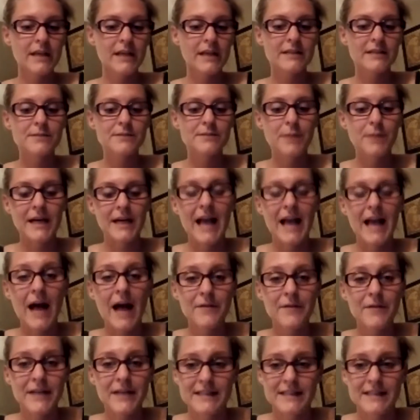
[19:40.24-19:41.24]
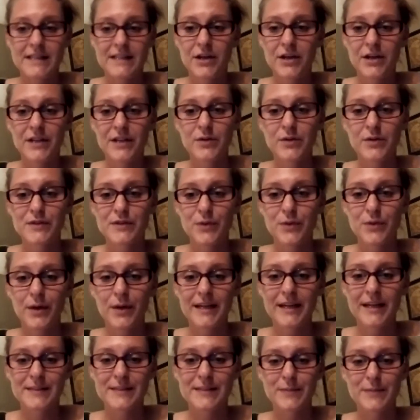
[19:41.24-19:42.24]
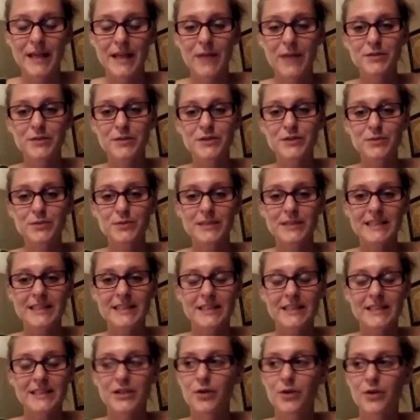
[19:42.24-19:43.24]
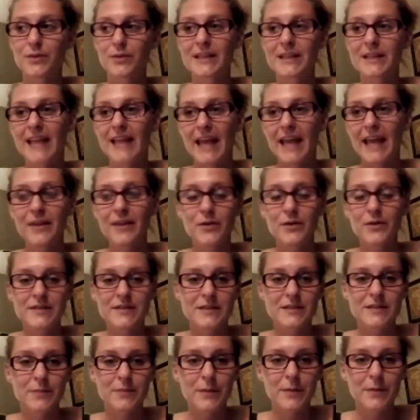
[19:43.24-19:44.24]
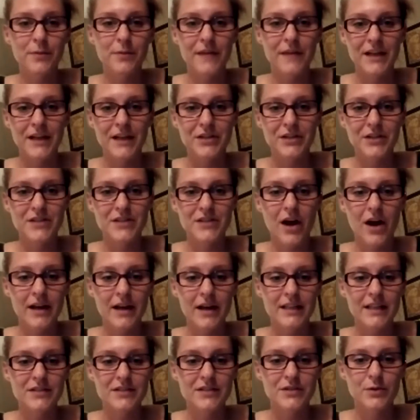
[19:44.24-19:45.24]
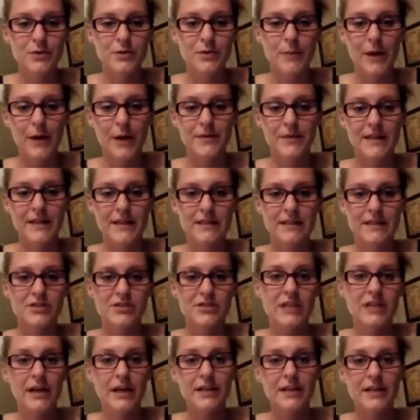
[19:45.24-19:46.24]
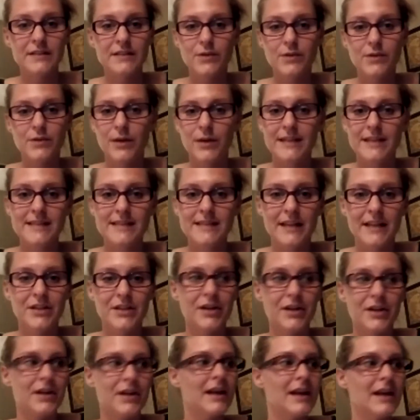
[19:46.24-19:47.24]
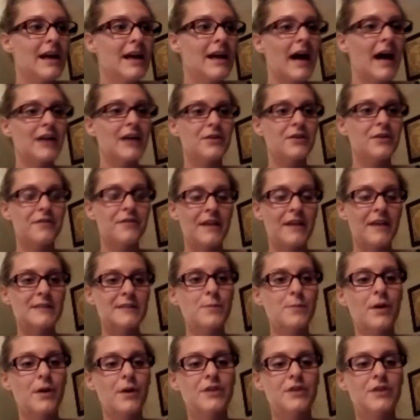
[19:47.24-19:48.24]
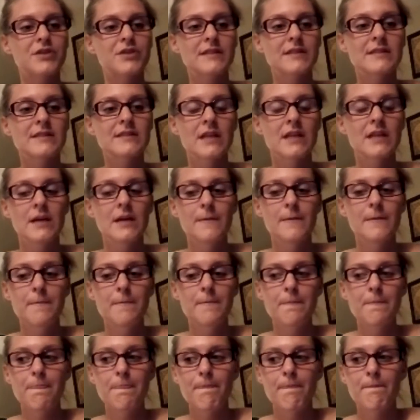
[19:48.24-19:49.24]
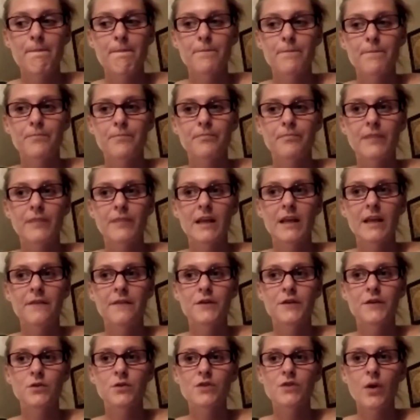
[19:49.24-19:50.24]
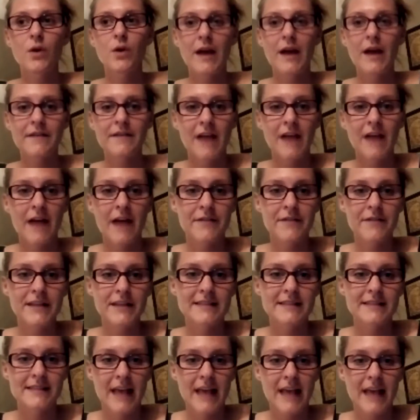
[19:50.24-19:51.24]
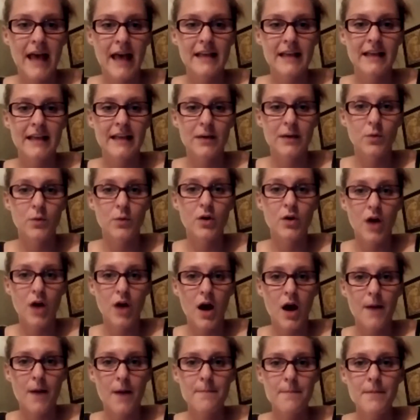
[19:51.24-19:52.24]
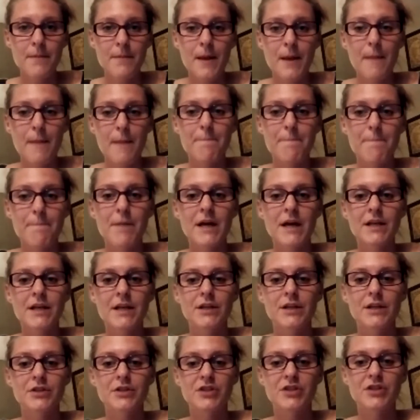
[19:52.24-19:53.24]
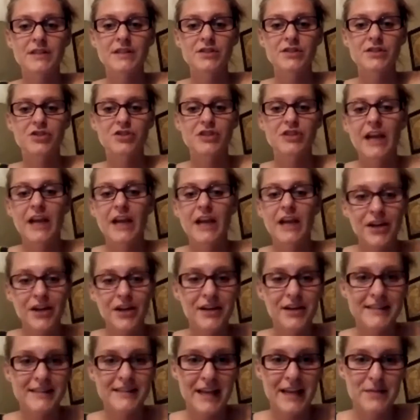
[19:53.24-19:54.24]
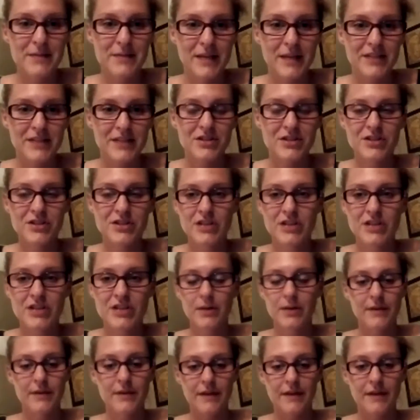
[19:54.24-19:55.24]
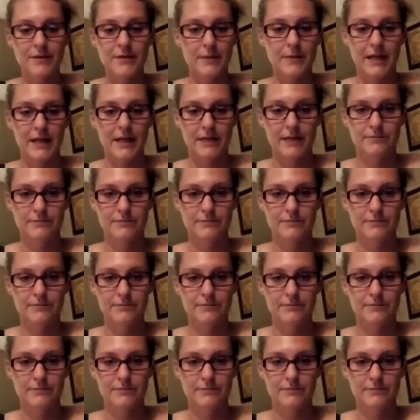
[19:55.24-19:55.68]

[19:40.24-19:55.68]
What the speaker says: But confidence, hearing those stories, being able to relay those to people that you're talking to about this, sharing stories on your Facebook. Just if you don't have confidence yet, it will come, but just share your excitement. Just share it with everybody.